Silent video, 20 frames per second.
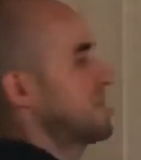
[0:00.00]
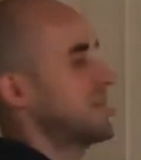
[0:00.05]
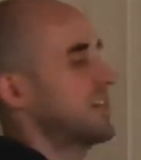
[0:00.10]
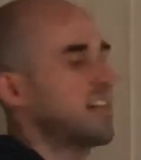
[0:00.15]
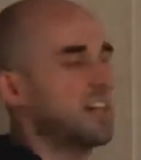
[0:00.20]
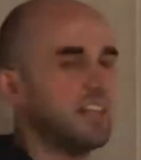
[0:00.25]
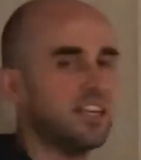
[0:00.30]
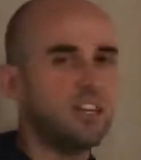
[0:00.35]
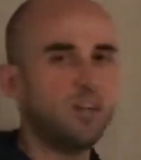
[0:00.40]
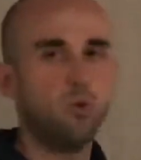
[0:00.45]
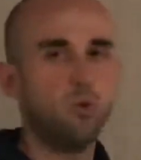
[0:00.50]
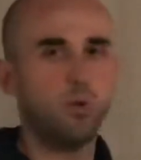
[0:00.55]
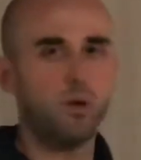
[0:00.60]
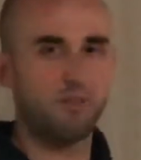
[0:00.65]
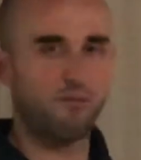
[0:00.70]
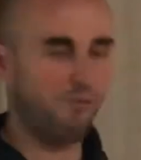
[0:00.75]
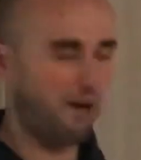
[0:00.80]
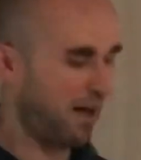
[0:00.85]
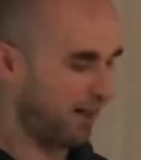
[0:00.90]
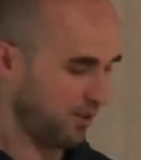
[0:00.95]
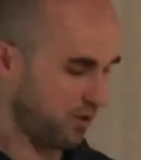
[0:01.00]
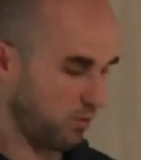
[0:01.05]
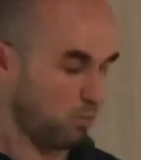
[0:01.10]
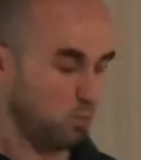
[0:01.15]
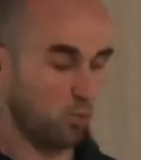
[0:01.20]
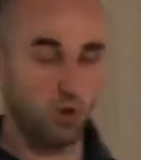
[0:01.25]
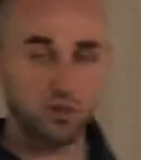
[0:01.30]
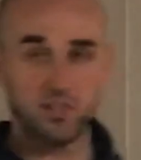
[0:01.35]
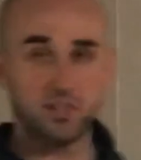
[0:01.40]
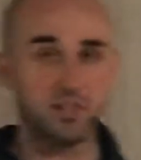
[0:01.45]
going to deal with volume,
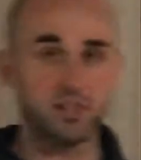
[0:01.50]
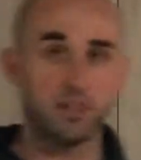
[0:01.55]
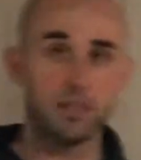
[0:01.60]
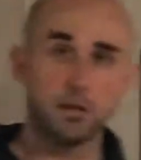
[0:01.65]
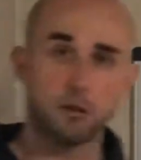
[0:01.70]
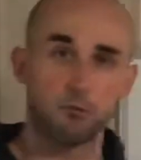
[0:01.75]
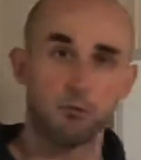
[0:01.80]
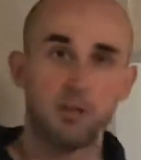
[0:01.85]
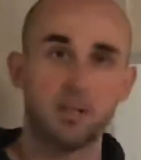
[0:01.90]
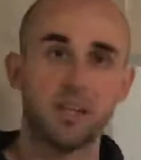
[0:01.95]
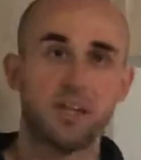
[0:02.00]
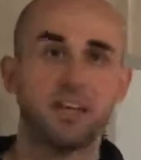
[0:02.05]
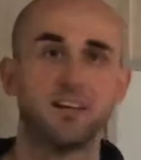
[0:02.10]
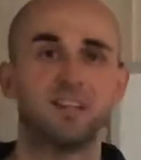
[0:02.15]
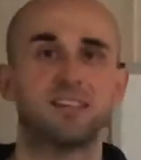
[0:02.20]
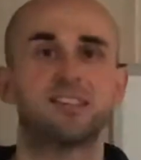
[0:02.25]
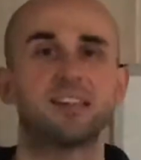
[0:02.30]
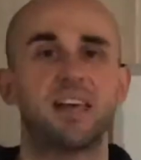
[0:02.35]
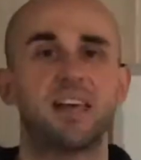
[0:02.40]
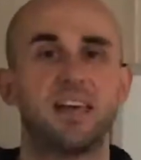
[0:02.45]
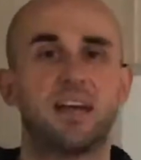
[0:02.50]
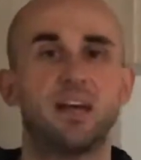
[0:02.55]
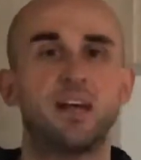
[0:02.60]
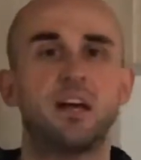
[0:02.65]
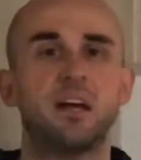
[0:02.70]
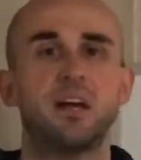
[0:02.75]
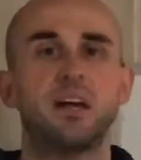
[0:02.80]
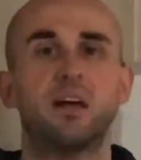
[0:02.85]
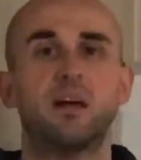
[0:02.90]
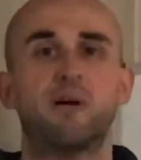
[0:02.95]
where it's literally going to say,
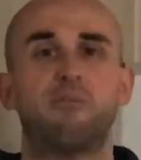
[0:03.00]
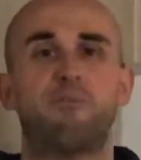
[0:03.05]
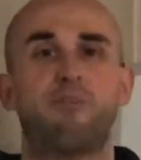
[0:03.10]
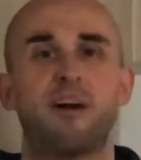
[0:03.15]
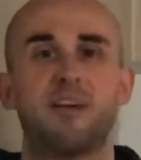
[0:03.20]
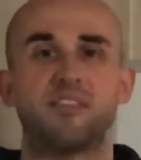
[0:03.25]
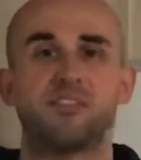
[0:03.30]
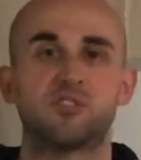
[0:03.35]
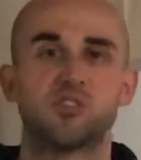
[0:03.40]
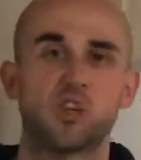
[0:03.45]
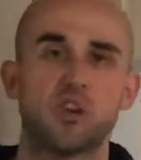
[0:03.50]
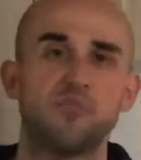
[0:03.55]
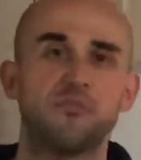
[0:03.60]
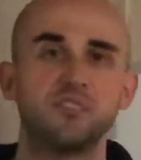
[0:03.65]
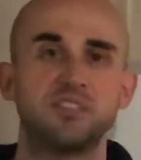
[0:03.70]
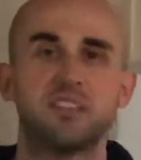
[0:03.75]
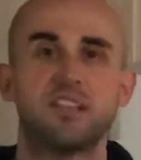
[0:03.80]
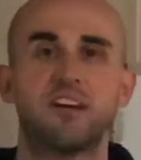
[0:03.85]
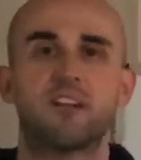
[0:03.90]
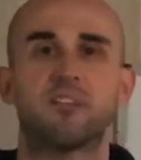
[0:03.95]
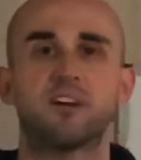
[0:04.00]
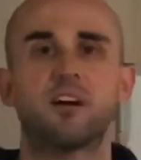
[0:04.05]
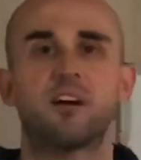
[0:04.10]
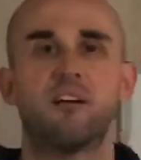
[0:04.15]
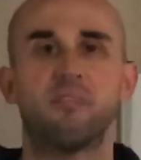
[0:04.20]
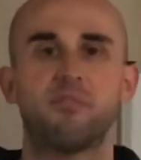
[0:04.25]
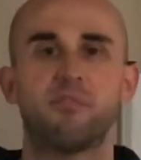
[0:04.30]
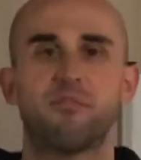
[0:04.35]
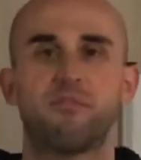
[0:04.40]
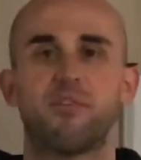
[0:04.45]
find the surface area of
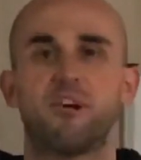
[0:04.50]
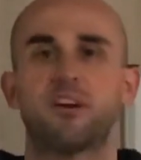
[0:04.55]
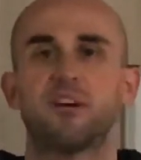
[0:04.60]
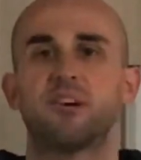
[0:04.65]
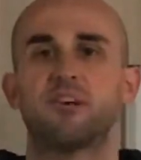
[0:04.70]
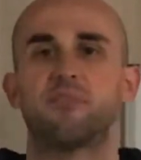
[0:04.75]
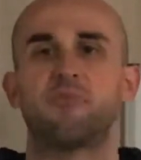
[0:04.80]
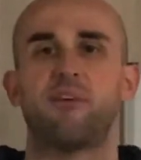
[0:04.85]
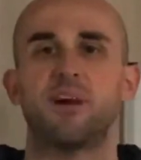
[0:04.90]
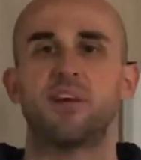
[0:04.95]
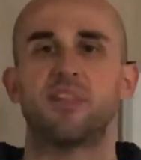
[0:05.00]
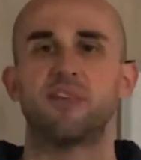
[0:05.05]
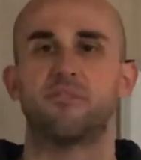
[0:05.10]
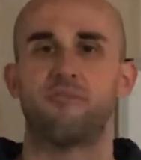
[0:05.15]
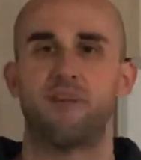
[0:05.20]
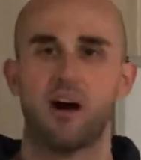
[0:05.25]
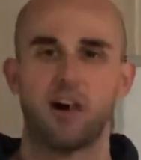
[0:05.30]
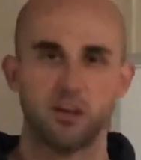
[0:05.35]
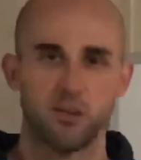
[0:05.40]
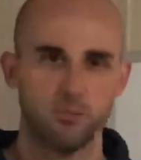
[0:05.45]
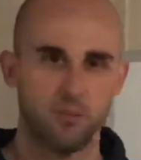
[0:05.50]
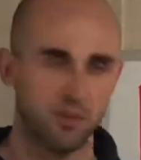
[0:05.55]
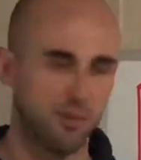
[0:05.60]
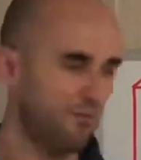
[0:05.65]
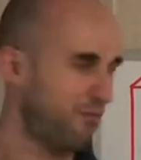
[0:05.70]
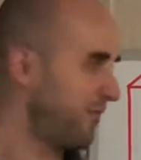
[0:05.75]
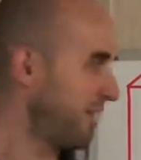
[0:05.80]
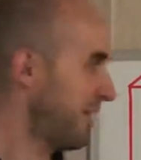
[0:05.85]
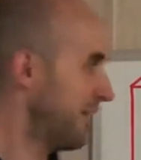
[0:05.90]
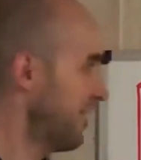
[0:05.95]
the figure, find the volume of the
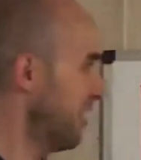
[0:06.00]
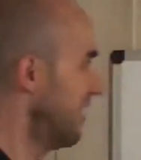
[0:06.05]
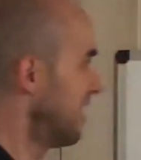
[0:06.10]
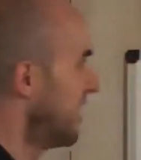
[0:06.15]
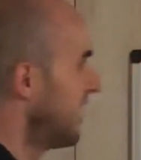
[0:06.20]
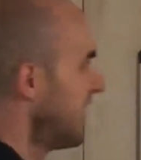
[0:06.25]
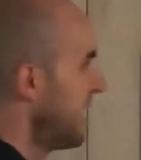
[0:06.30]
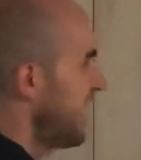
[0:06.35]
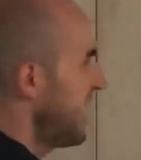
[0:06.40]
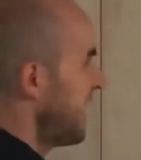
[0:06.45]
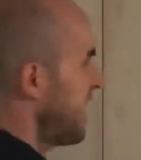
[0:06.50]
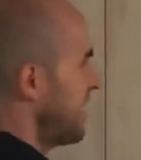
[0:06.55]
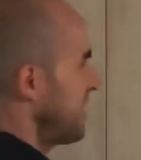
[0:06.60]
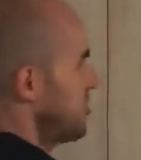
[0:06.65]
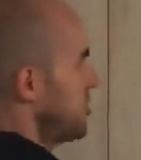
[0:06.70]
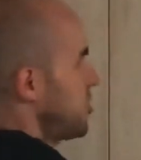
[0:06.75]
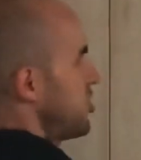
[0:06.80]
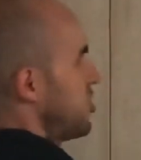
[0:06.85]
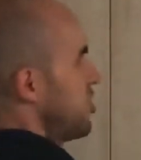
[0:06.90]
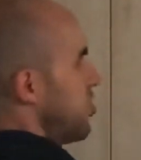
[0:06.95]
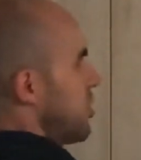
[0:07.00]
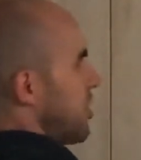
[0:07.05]
figure. And I'll just do a